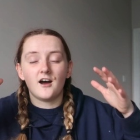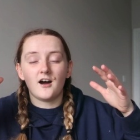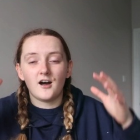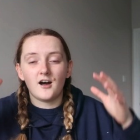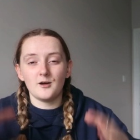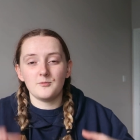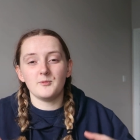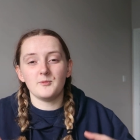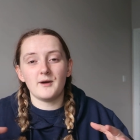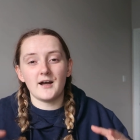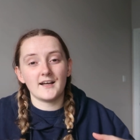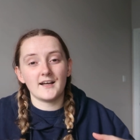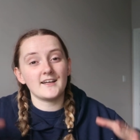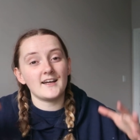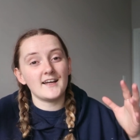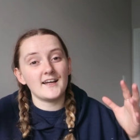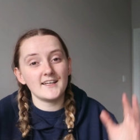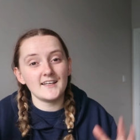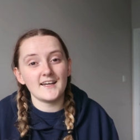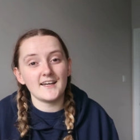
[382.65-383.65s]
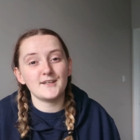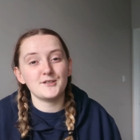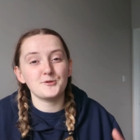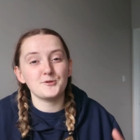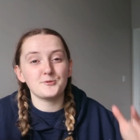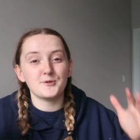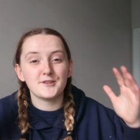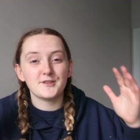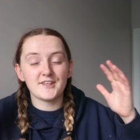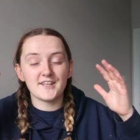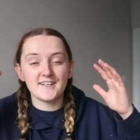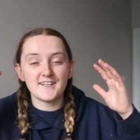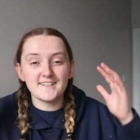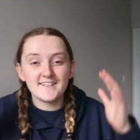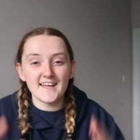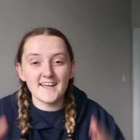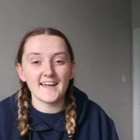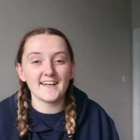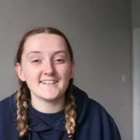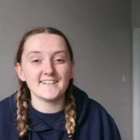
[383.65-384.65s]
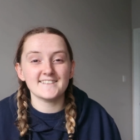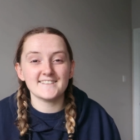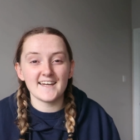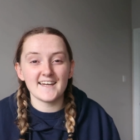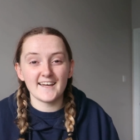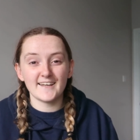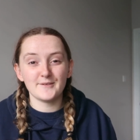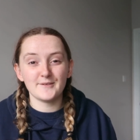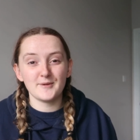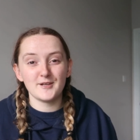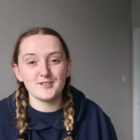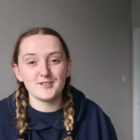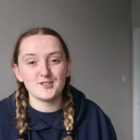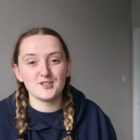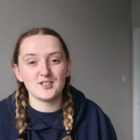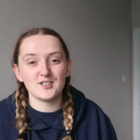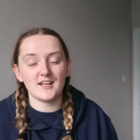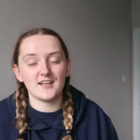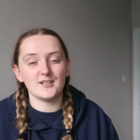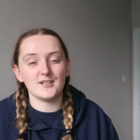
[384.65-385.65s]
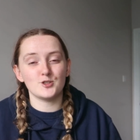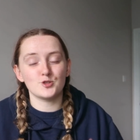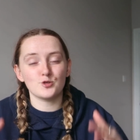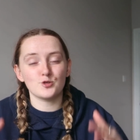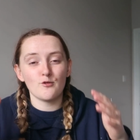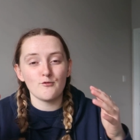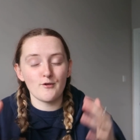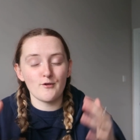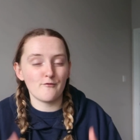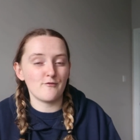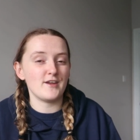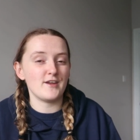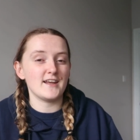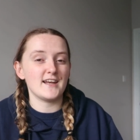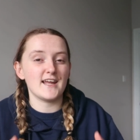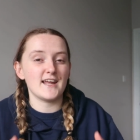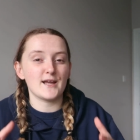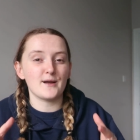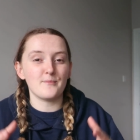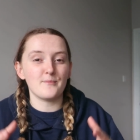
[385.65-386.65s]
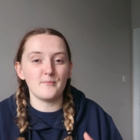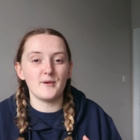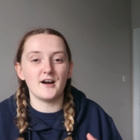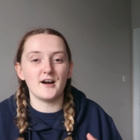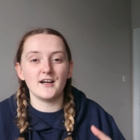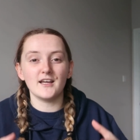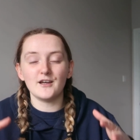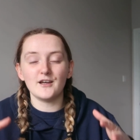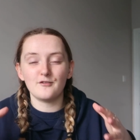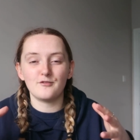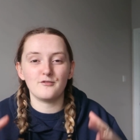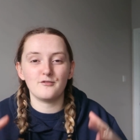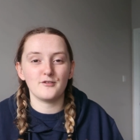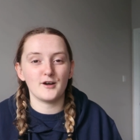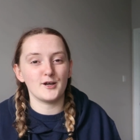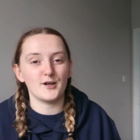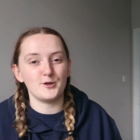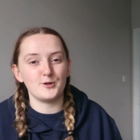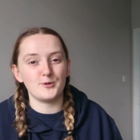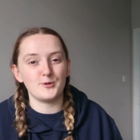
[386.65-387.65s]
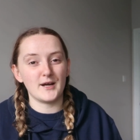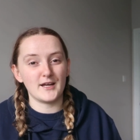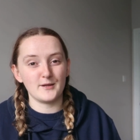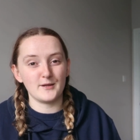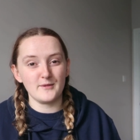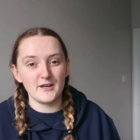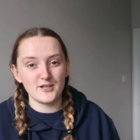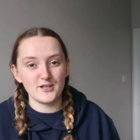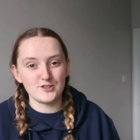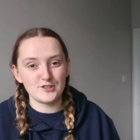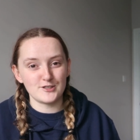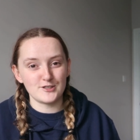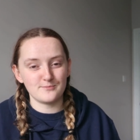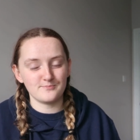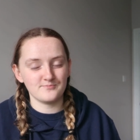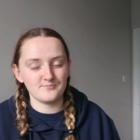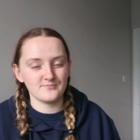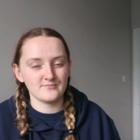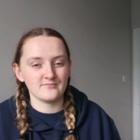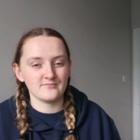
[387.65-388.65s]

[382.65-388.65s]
I'll be back again with the next animation challenge, revealing my final animation.